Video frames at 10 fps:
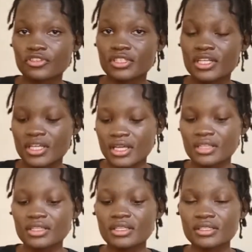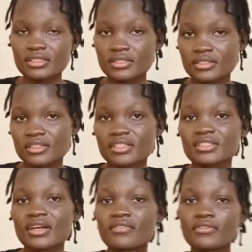and this is a
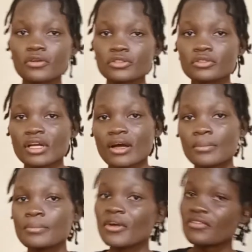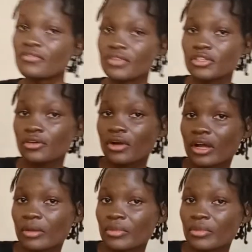photo cam video camera,